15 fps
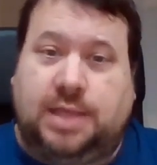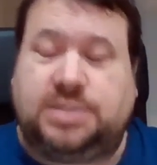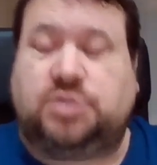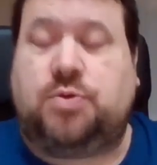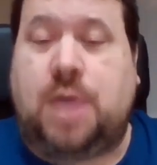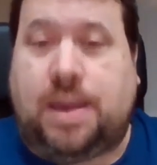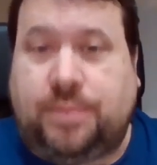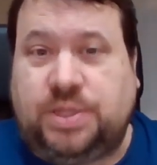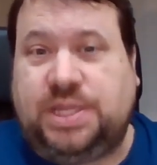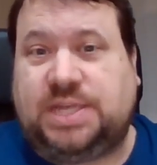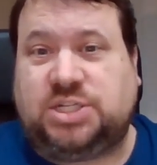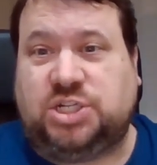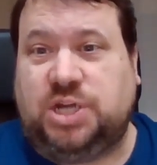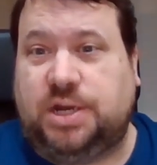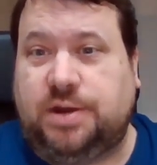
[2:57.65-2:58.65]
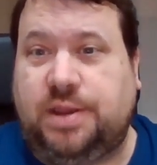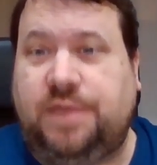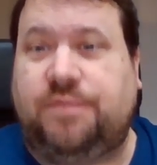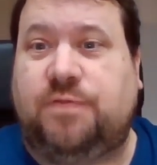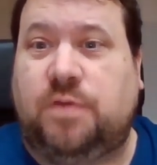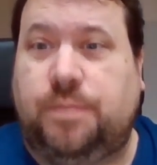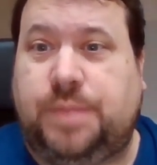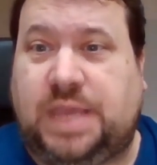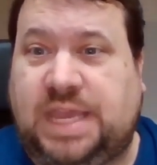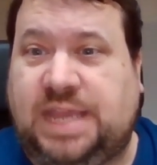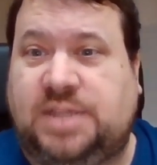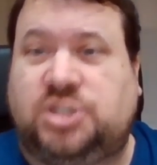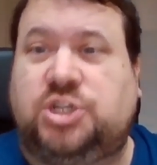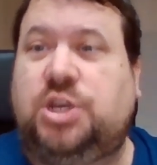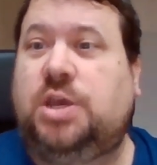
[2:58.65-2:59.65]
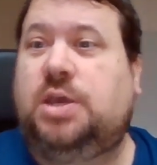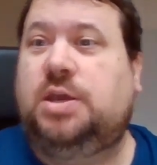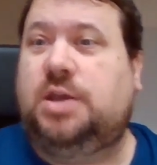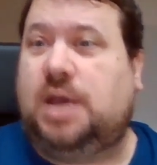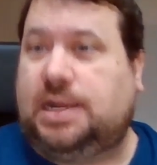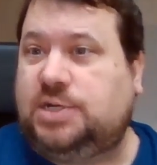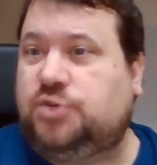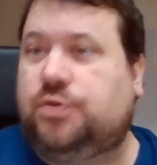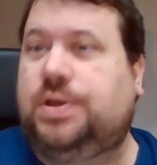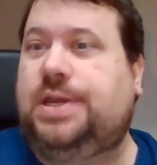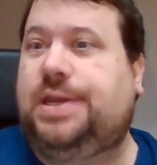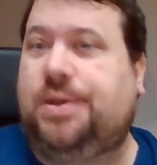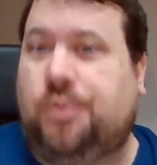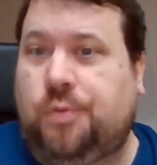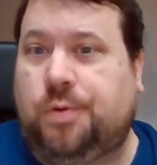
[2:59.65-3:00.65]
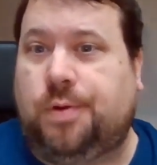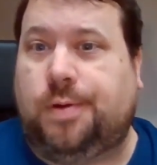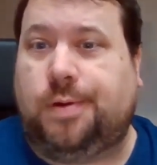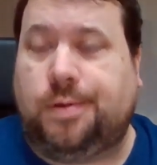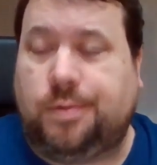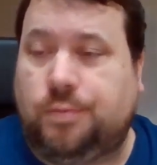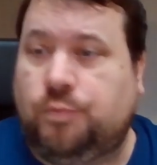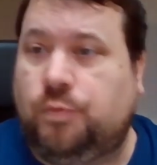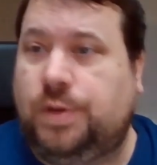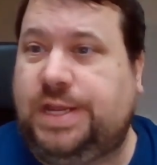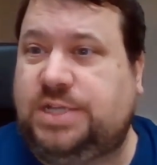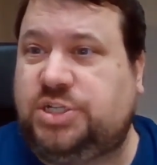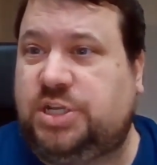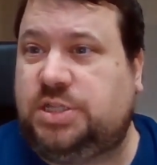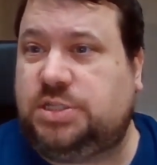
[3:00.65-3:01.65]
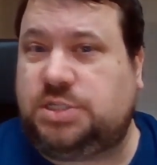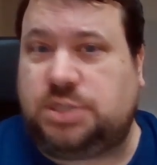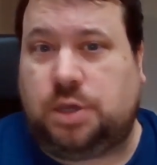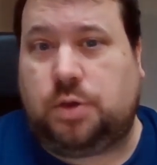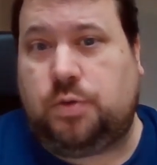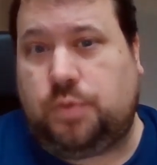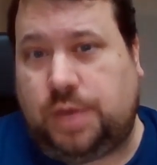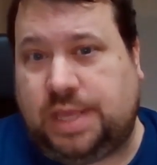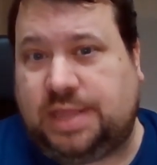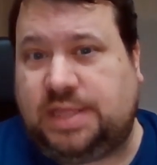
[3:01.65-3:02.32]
Scrabble dictionary from each country or region. So